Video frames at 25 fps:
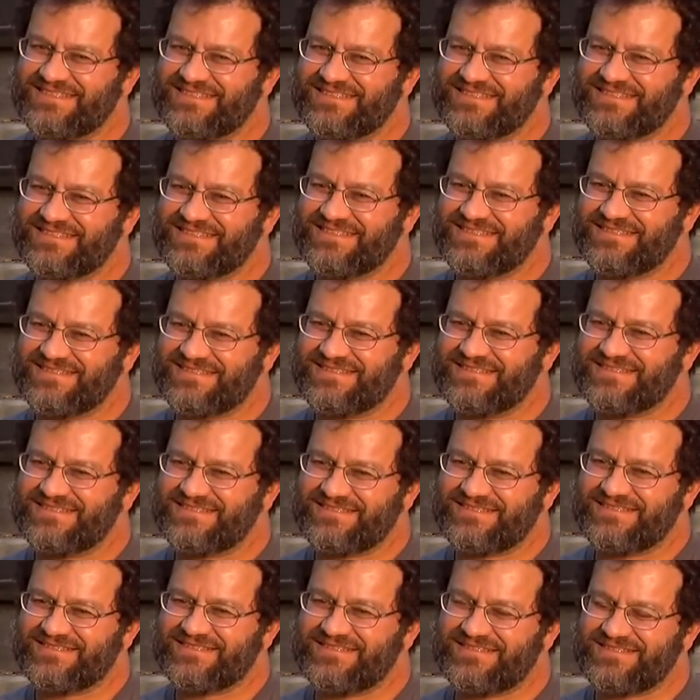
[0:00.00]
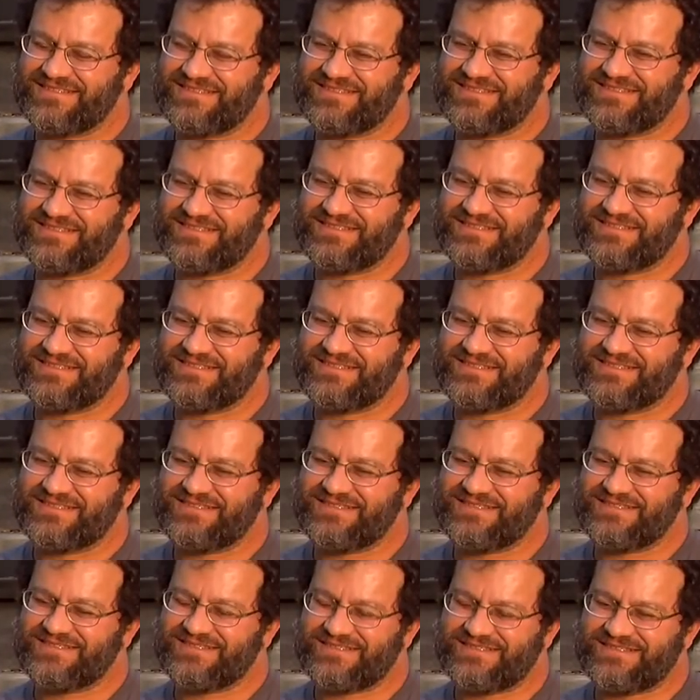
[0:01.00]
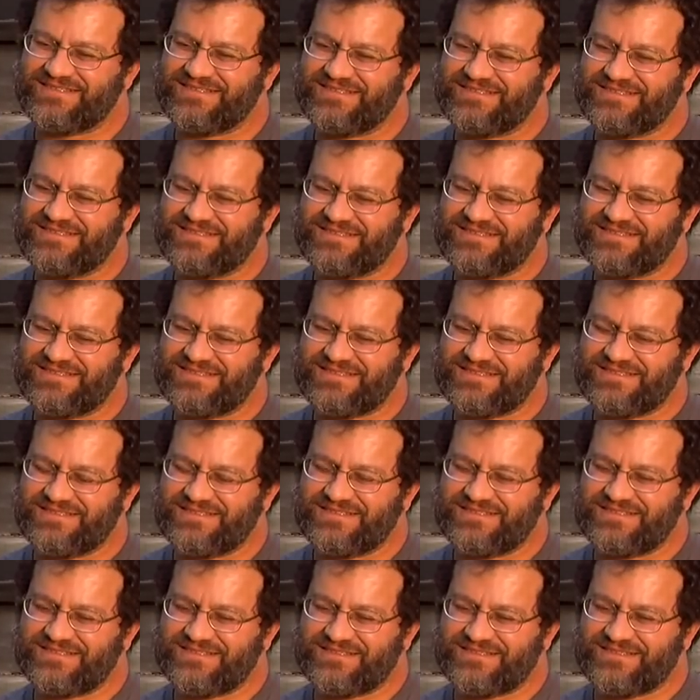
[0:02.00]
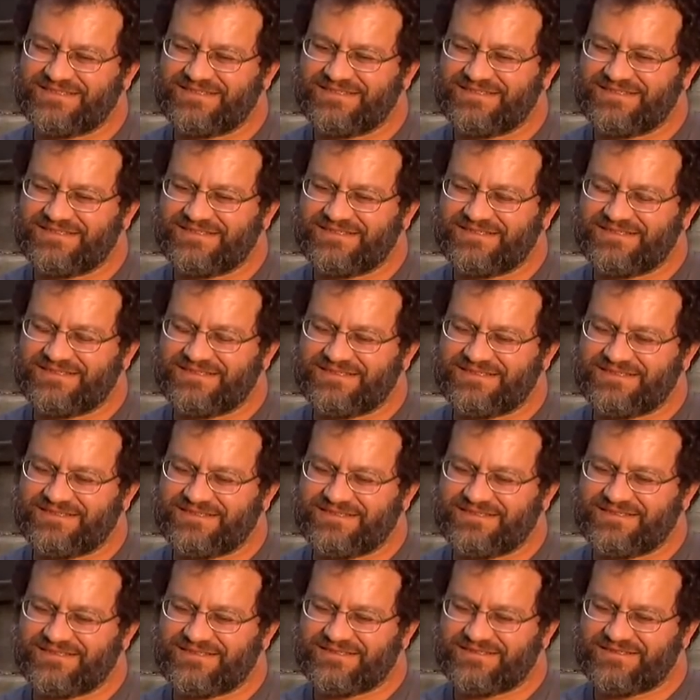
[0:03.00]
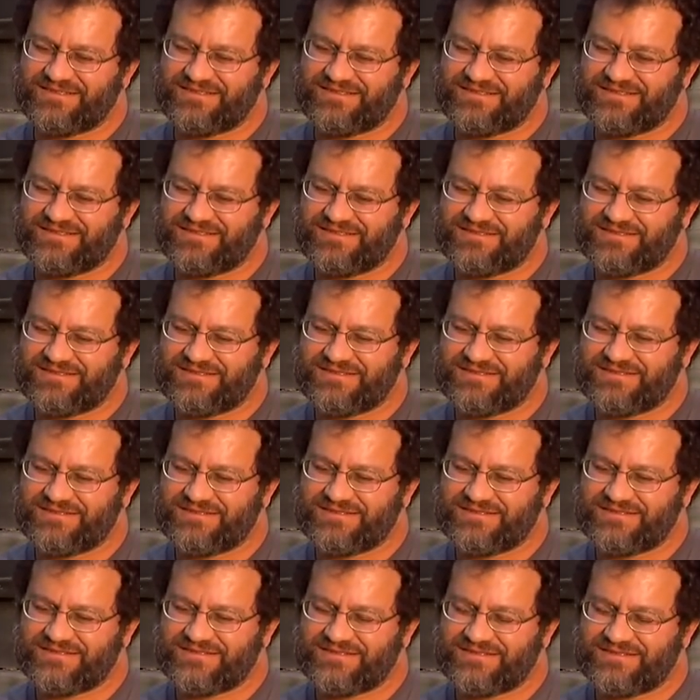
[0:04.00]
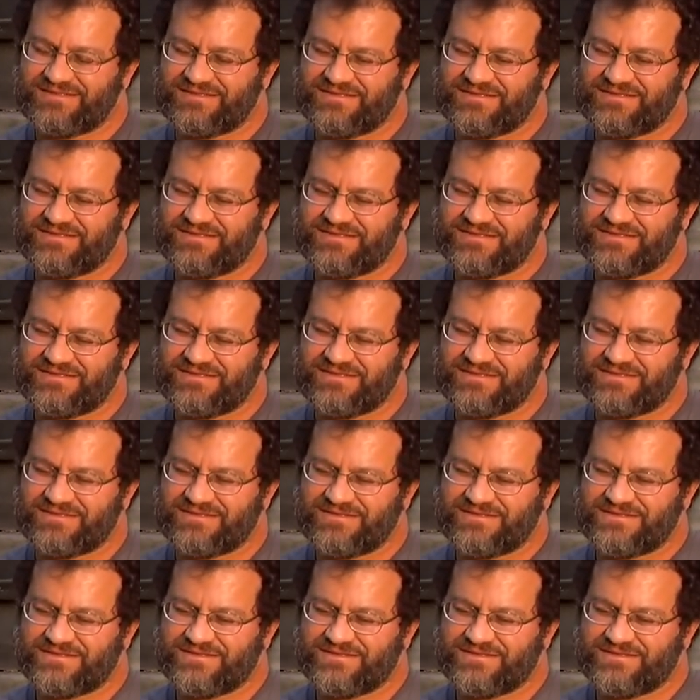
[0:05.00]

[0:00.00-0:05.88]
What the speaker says: (not speaking)